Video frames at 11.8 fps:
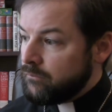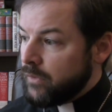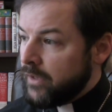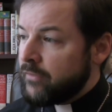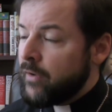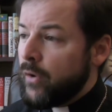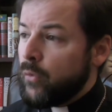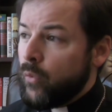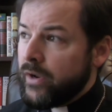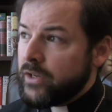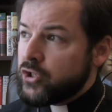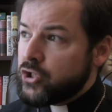
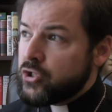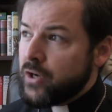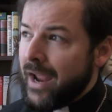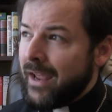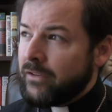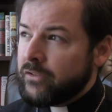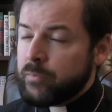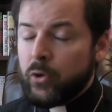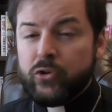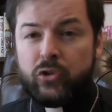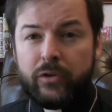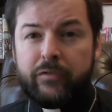rich and
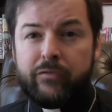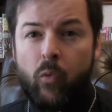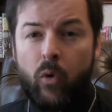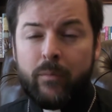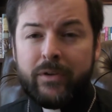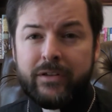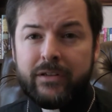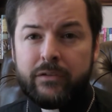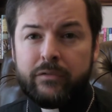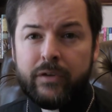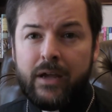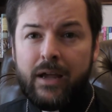spiritually
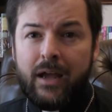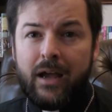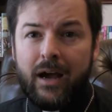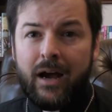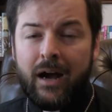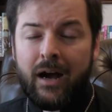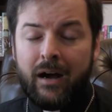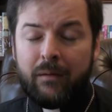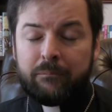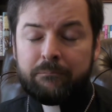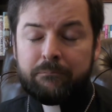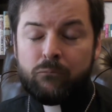formative
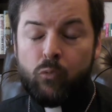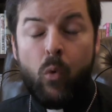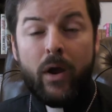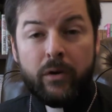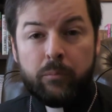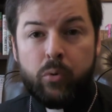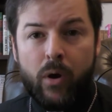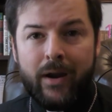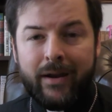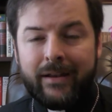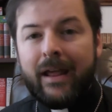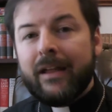way to
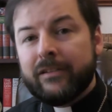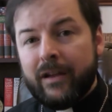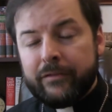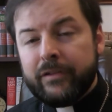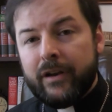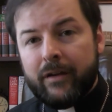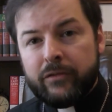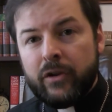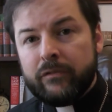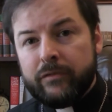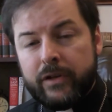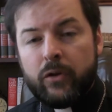pray. And as I've said, I've
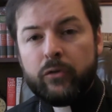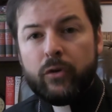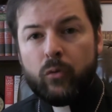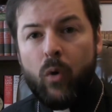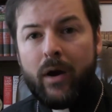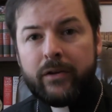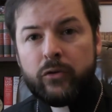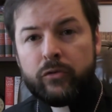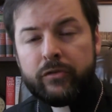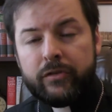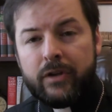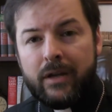done videos on why
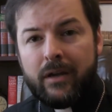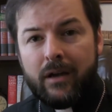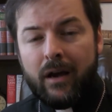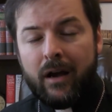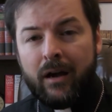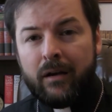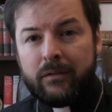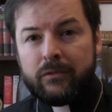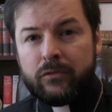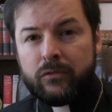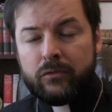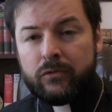use
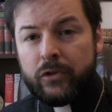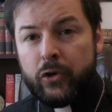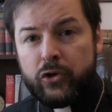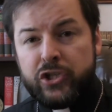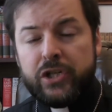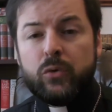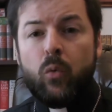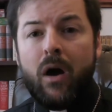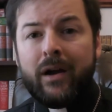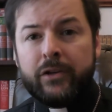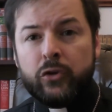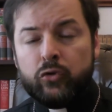liturgy,
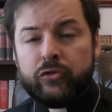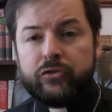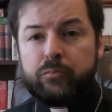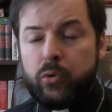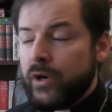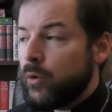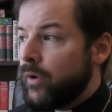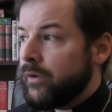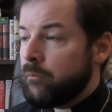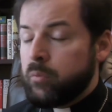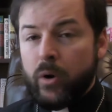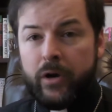why use
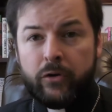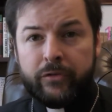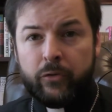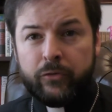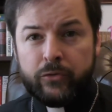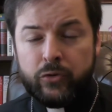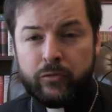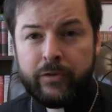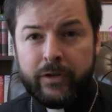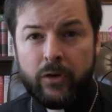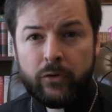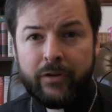pre-written prayers. Those are two
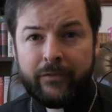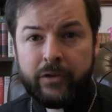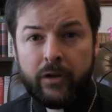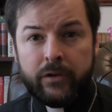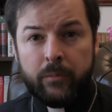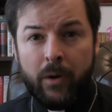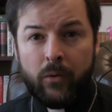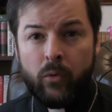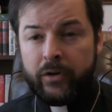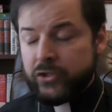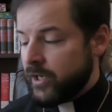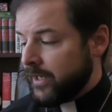videos I've done you might
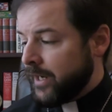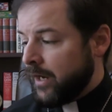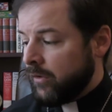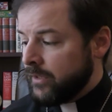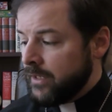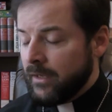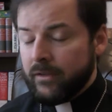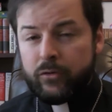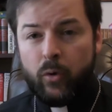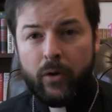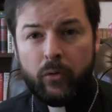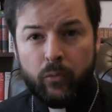want to check out,
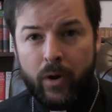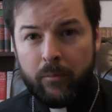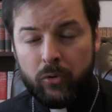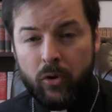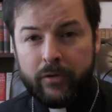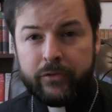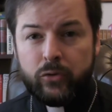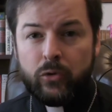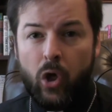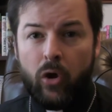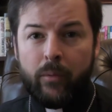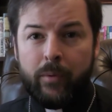so I don't ramble on too
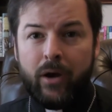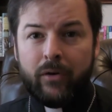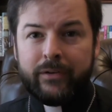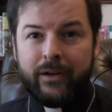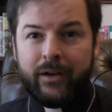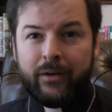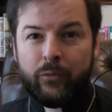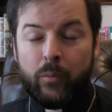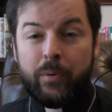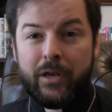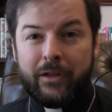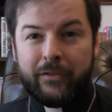long about
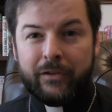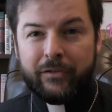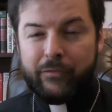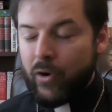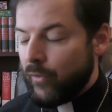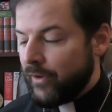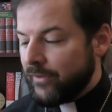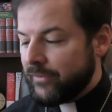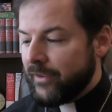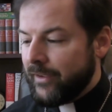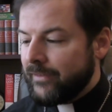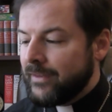repeating things I've already
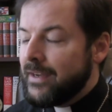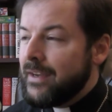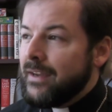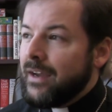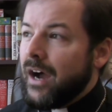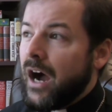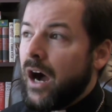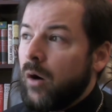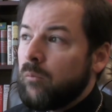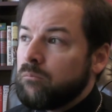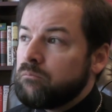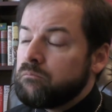said.
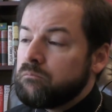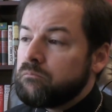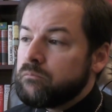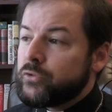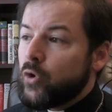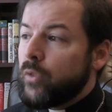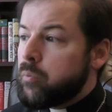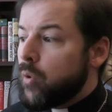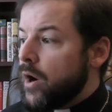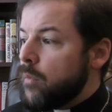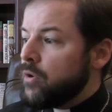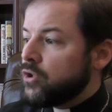So the
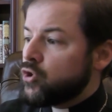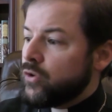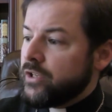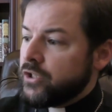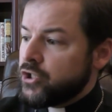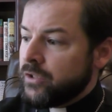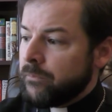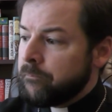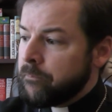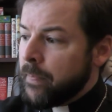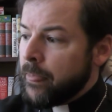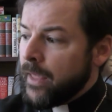prayer book tradition
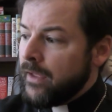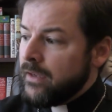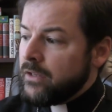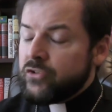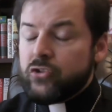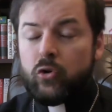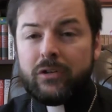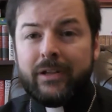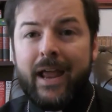certainly